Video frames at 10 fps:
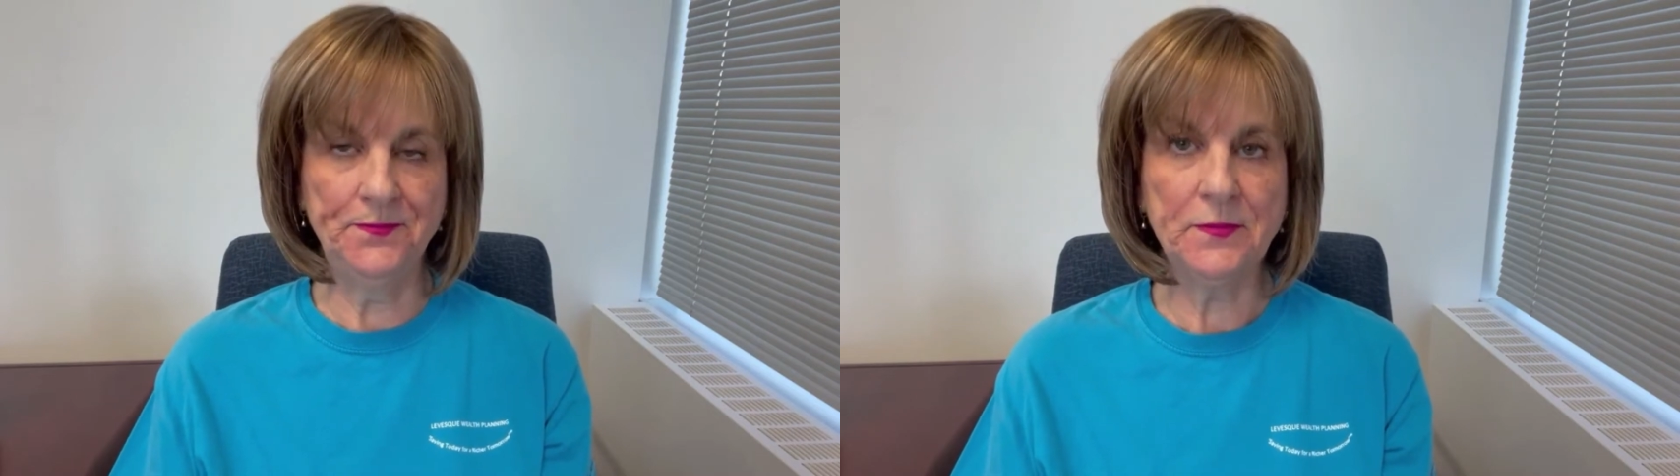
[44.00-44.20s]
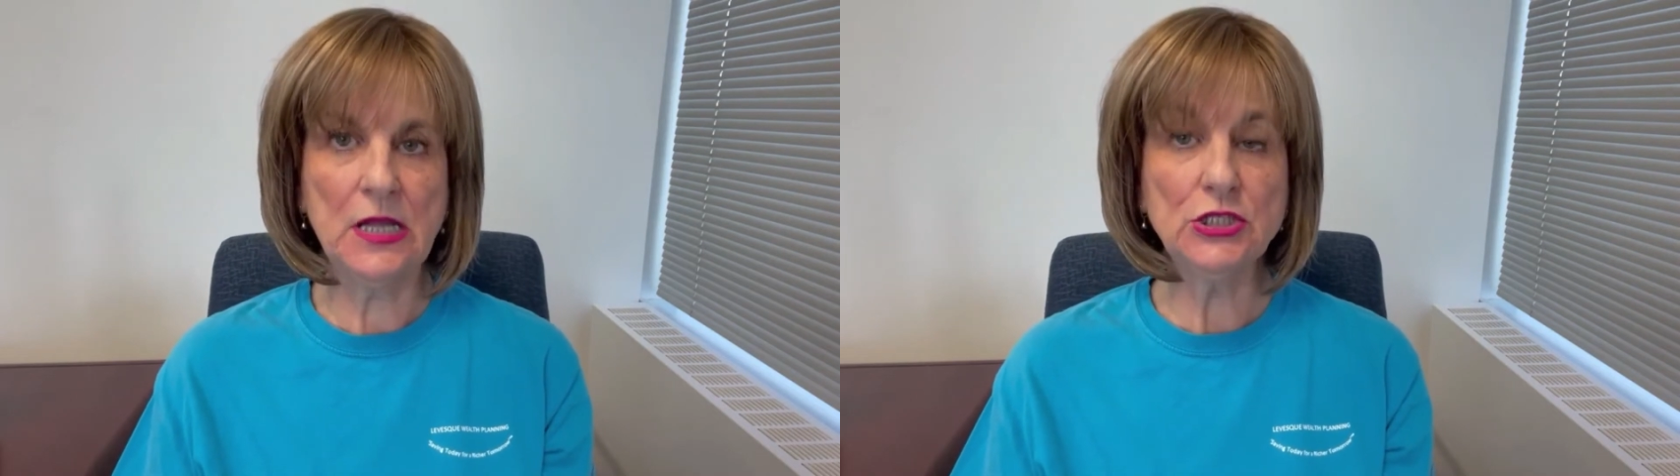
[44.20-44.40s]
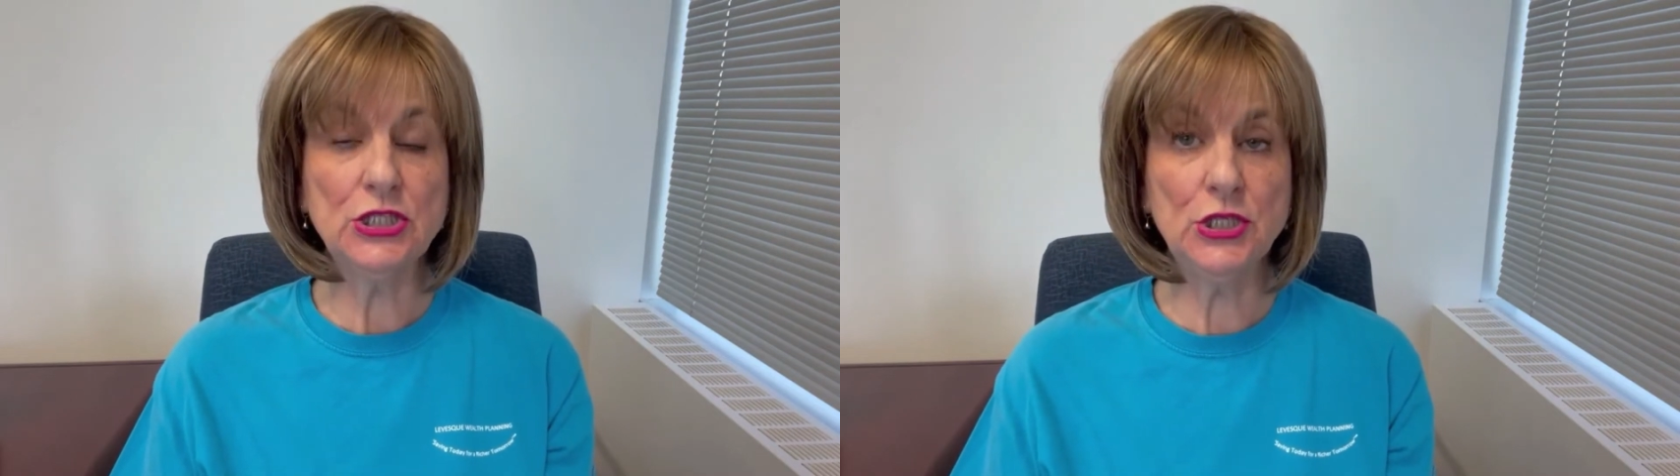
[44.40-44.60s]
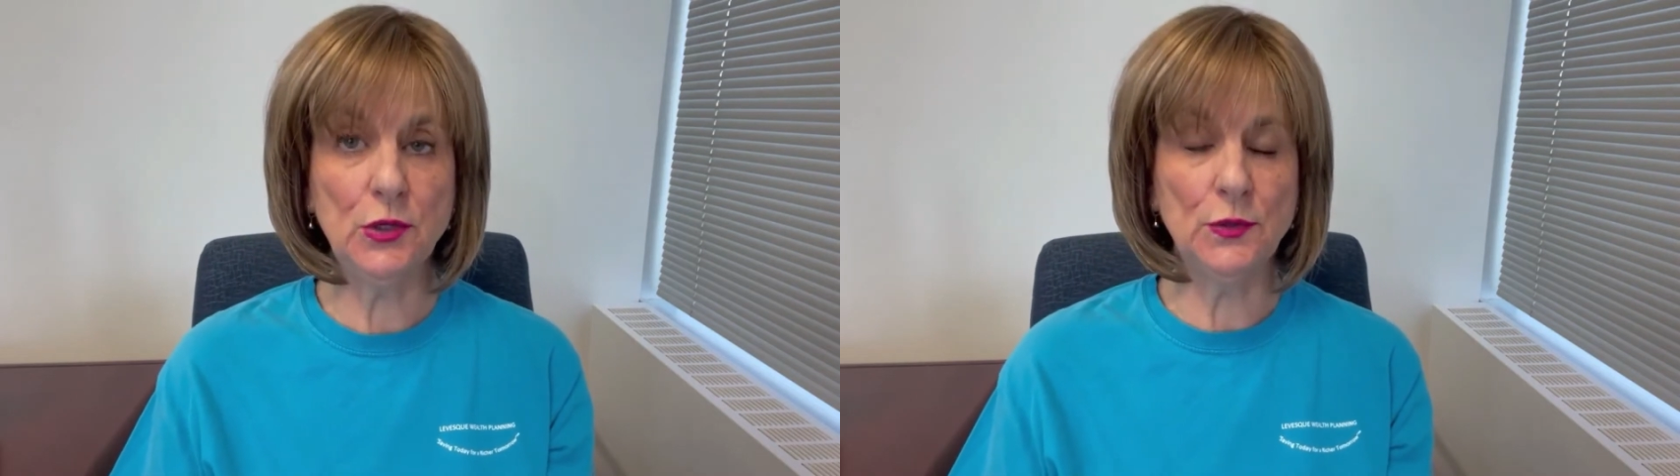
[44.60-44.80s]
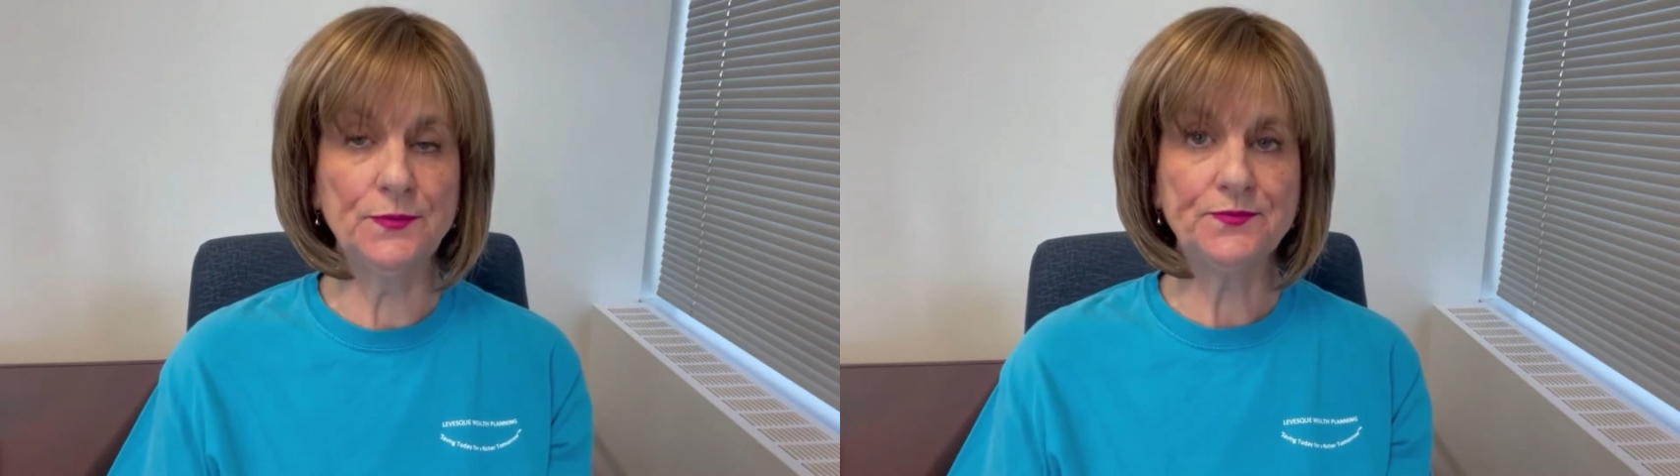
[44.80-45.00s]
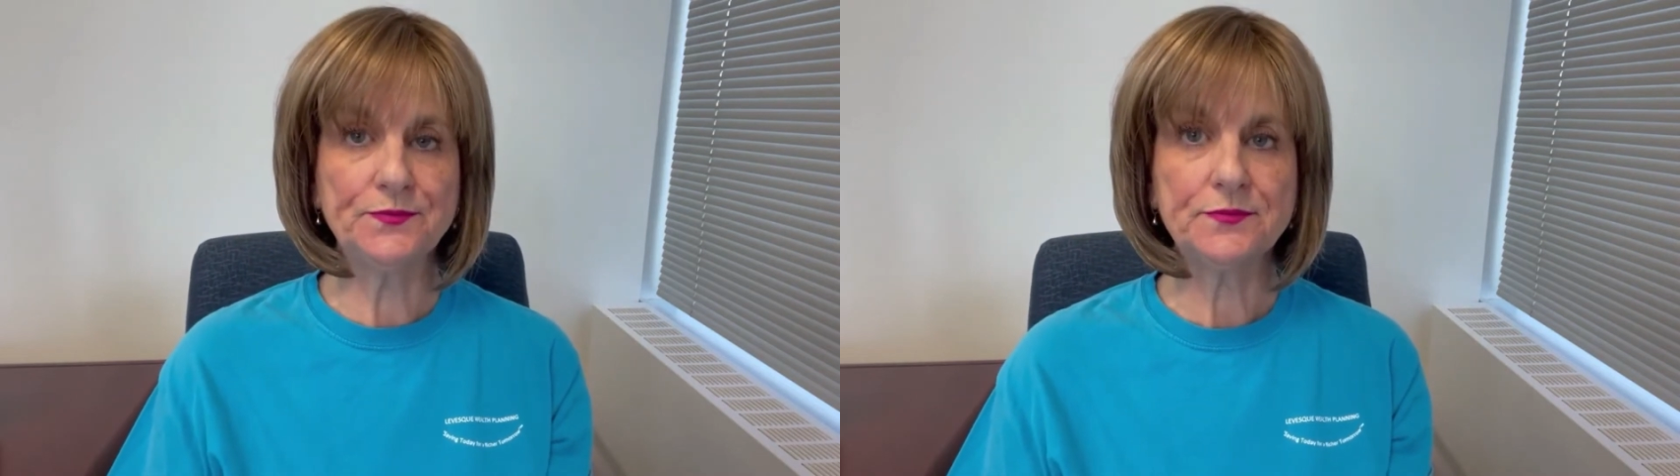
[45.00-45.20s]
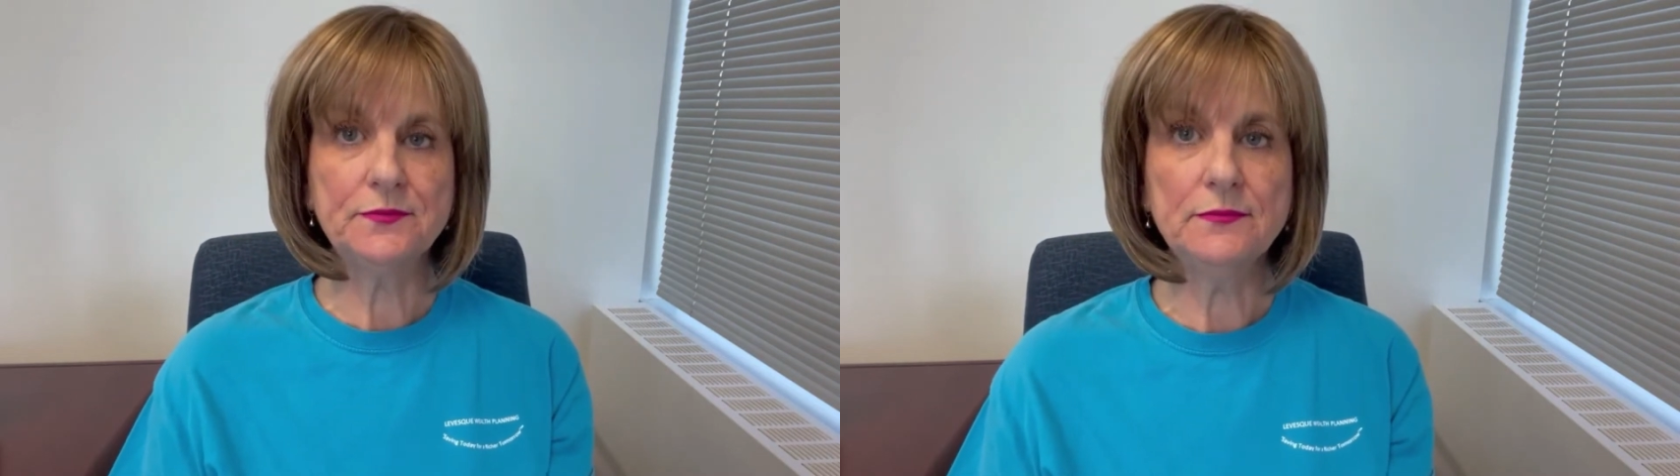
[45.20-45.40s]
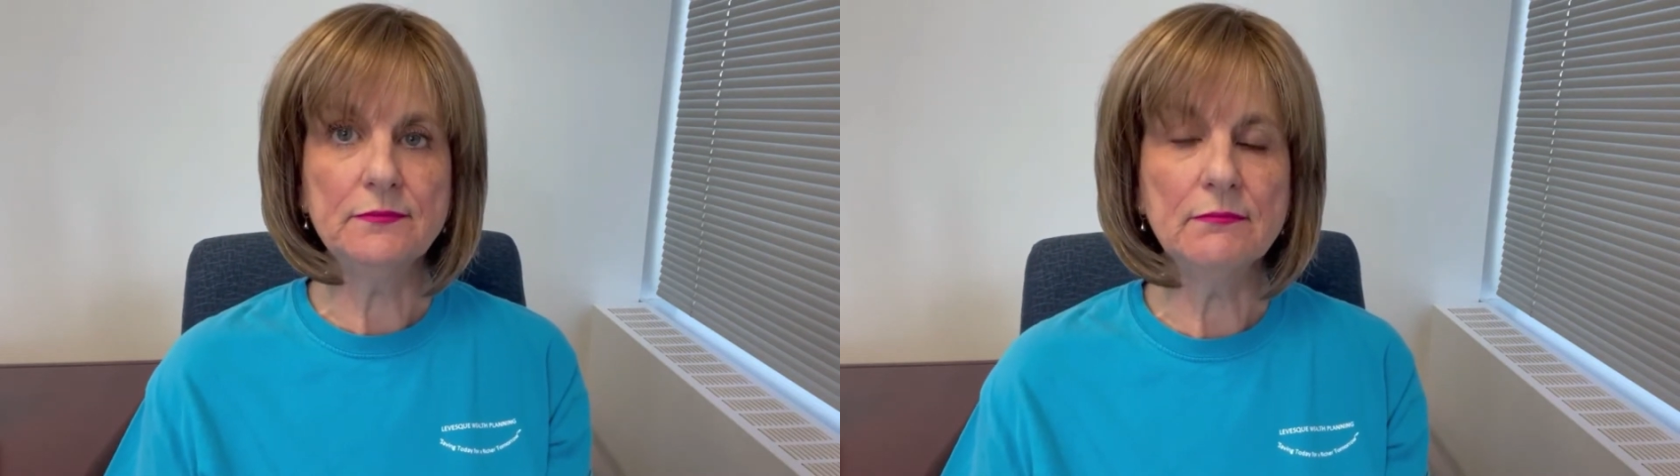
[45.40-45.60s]
So
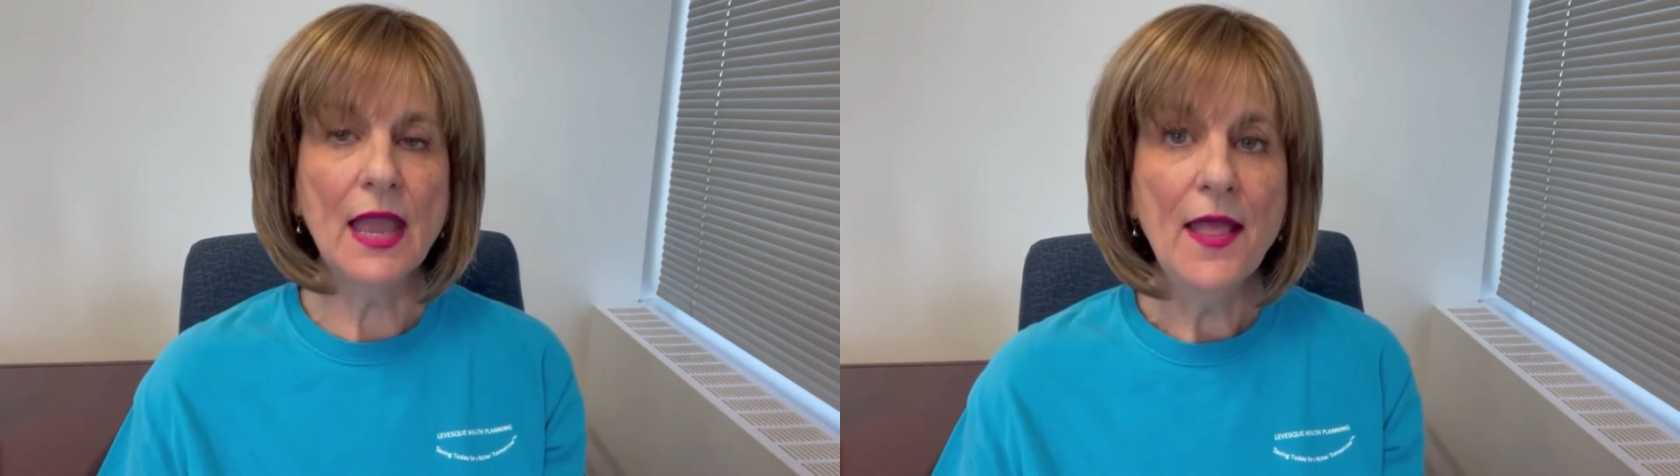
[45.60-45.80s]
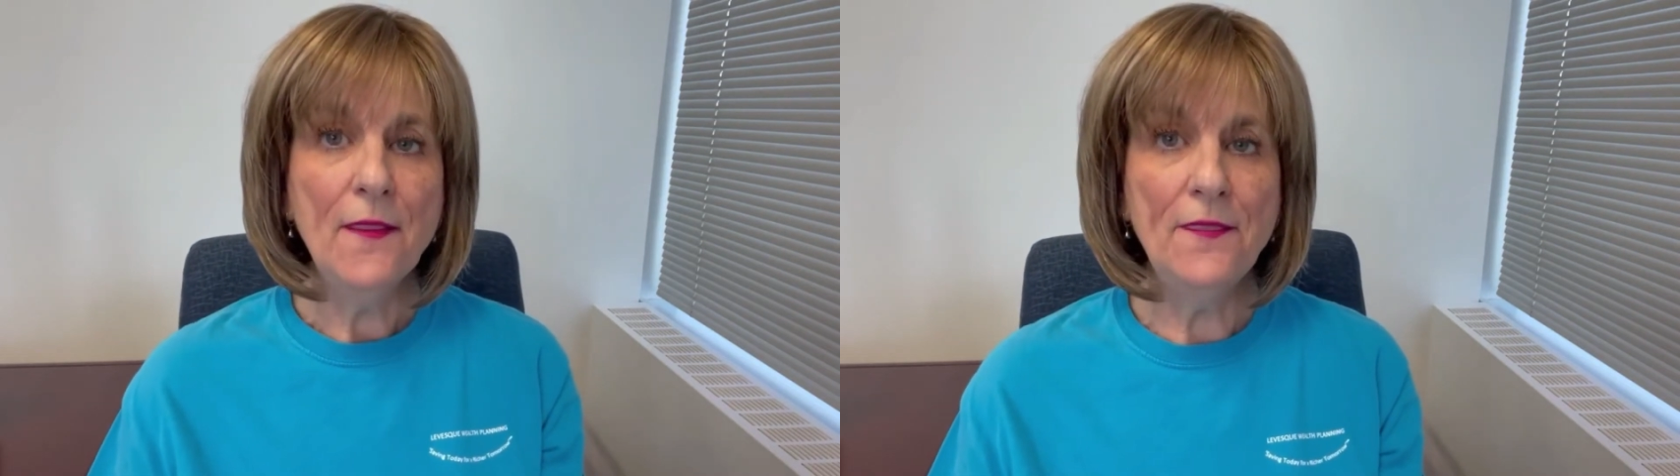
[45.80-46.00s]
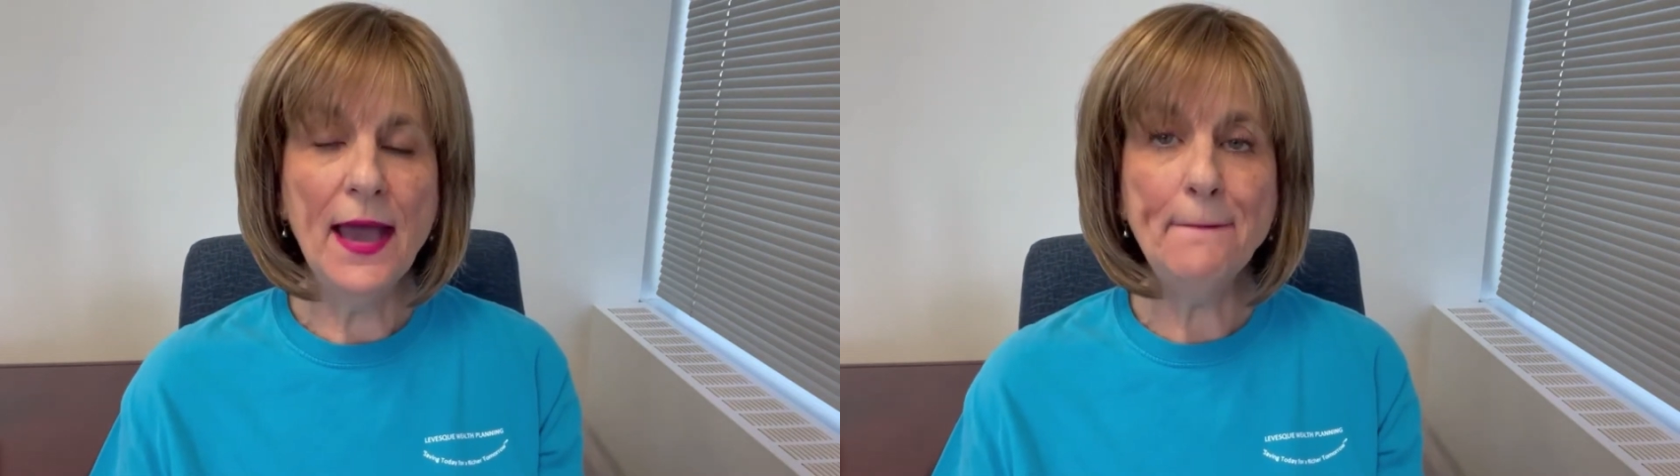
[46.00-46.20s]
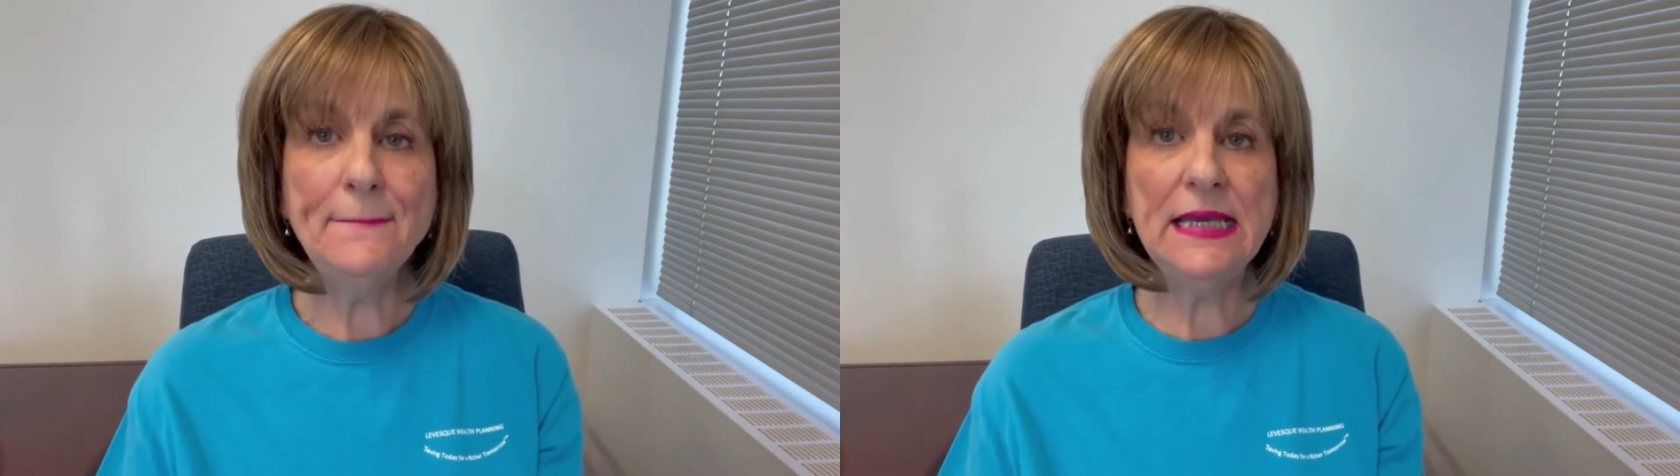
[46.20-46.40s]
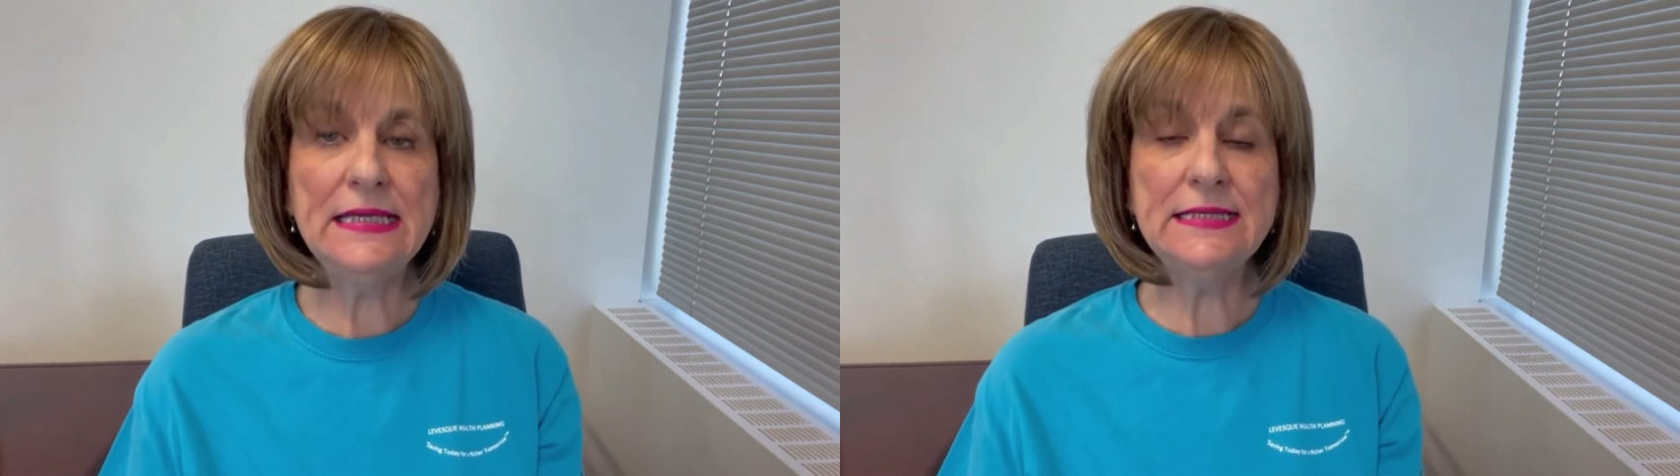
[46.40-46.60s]
that means